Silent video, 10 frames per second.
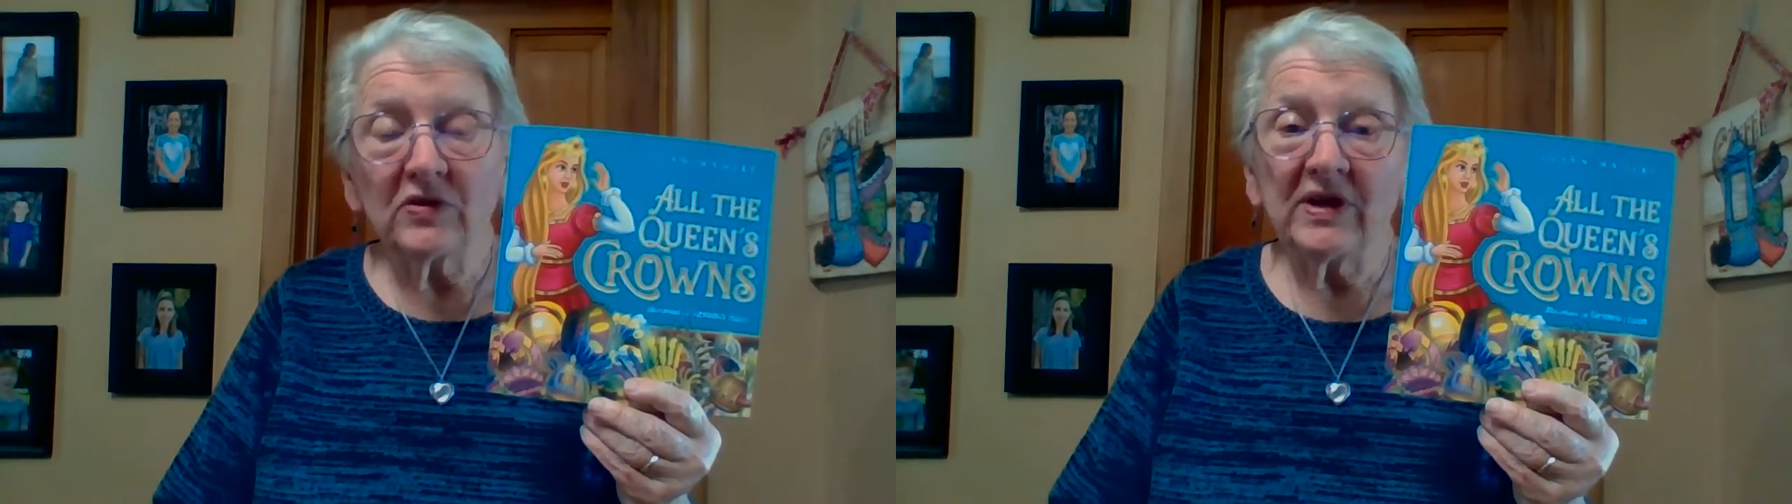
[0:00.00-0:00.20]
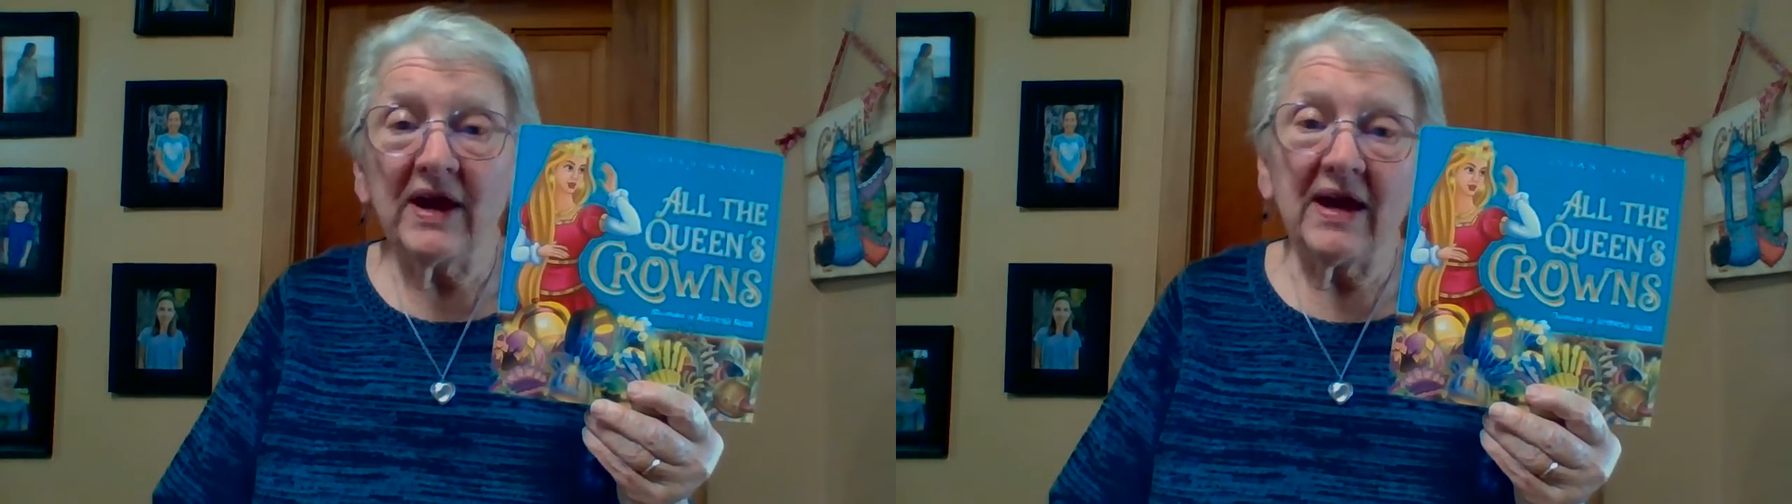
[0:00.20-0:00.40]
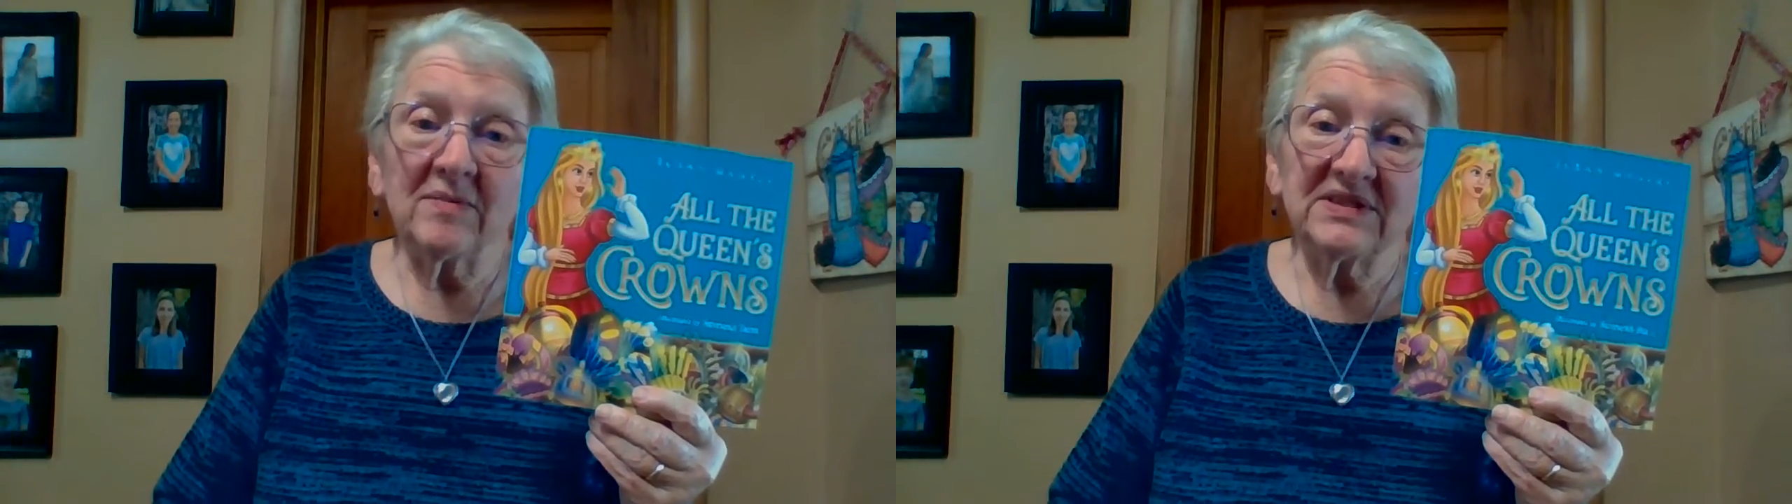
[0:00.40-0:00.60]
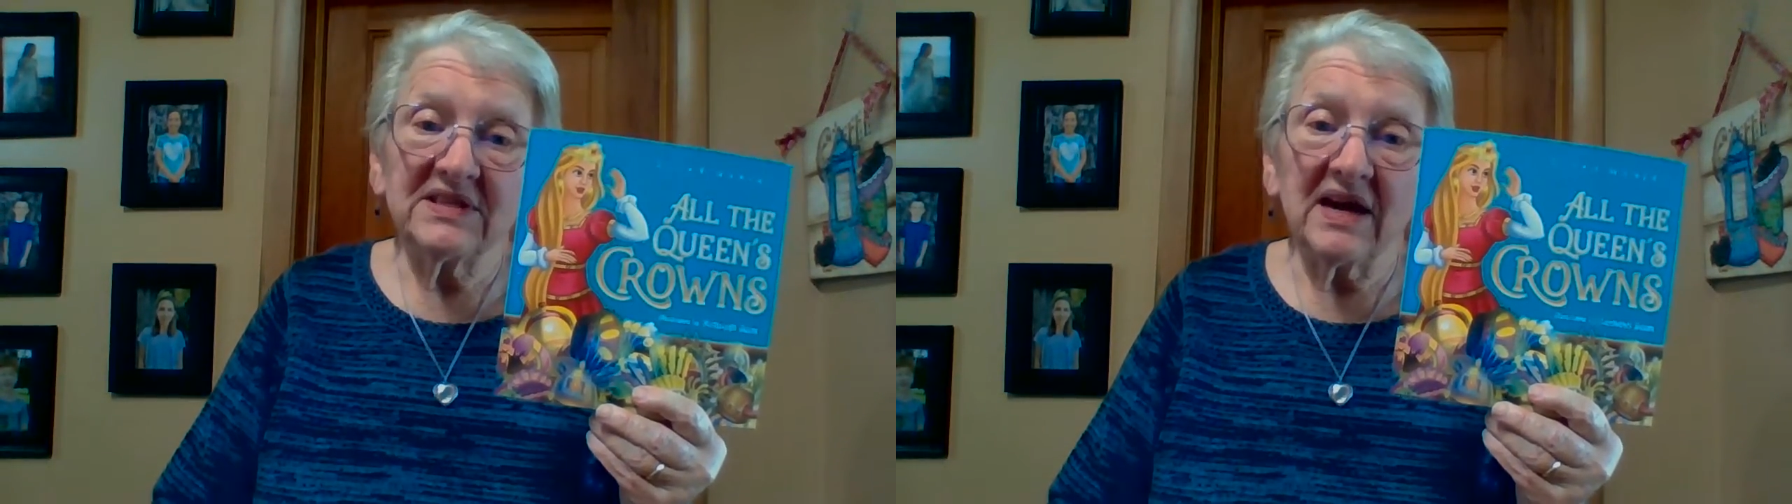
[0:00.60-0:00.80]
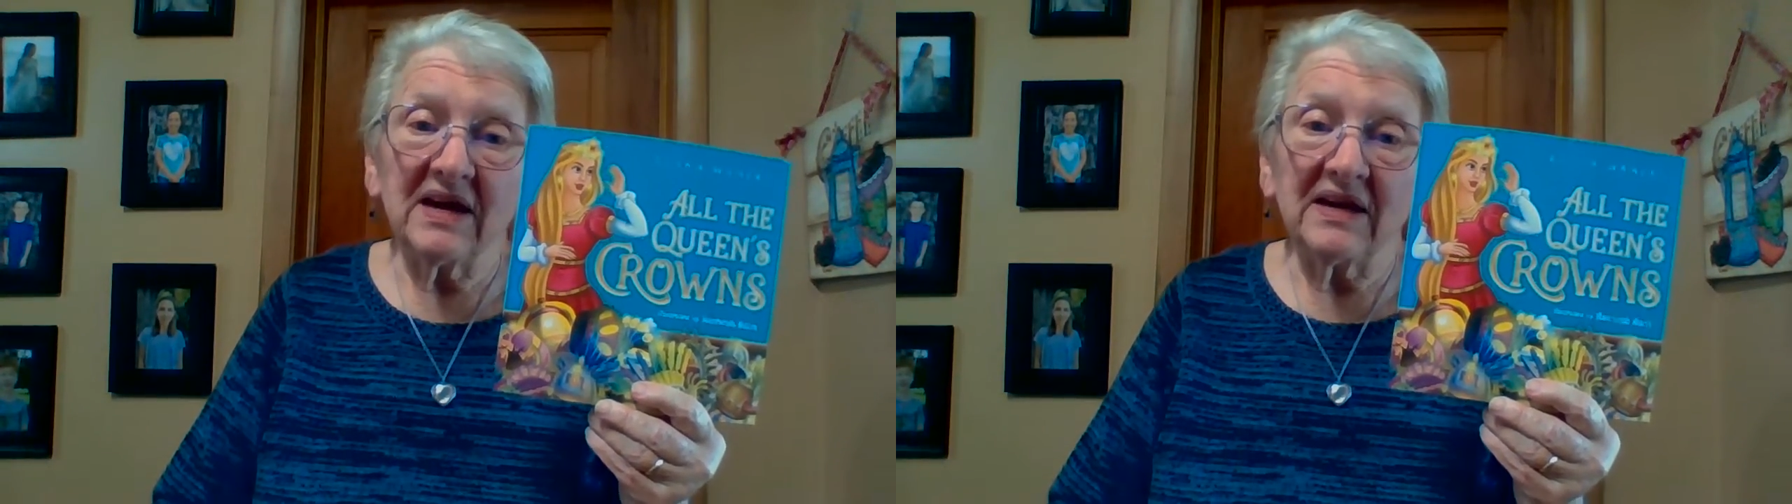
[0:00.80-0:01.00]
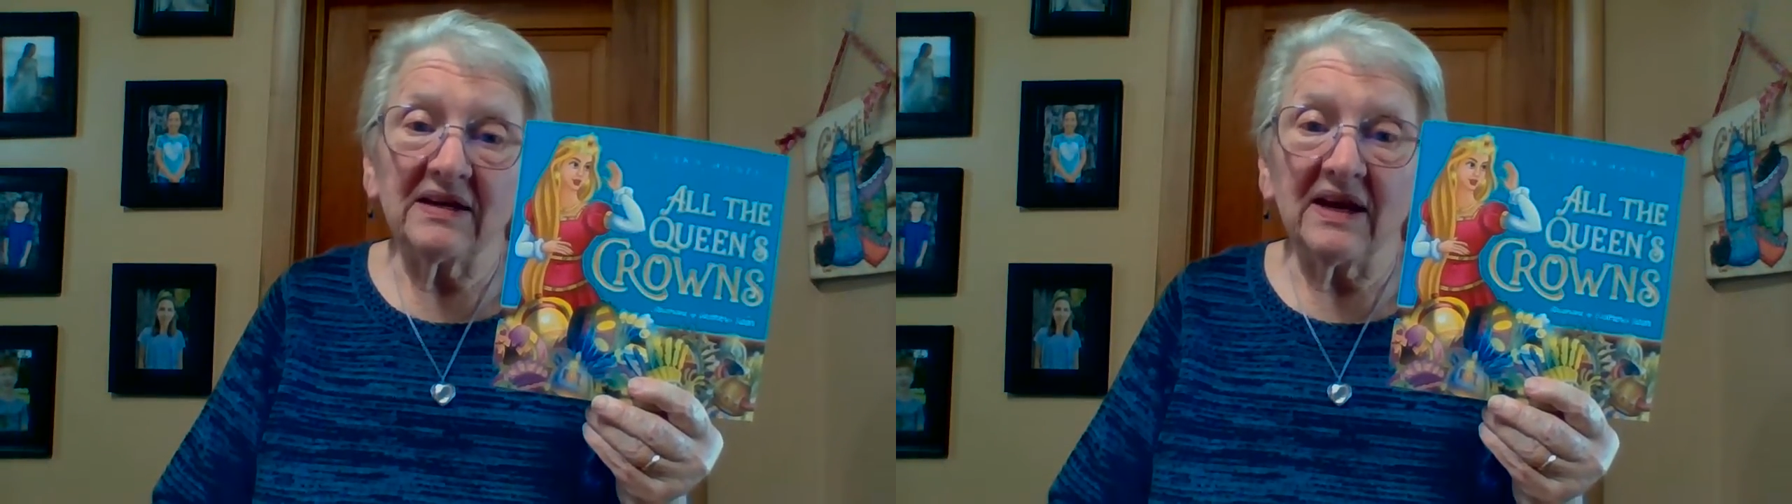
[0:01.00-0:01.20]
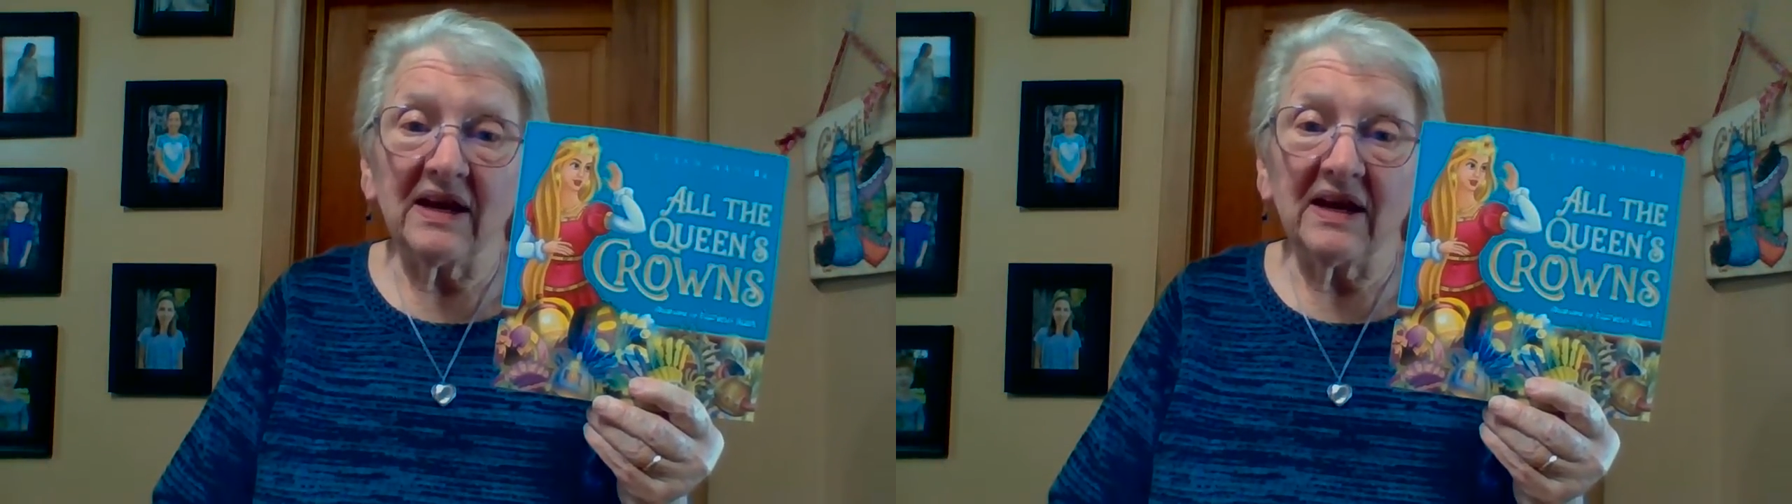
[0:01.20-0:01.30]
go to Amazon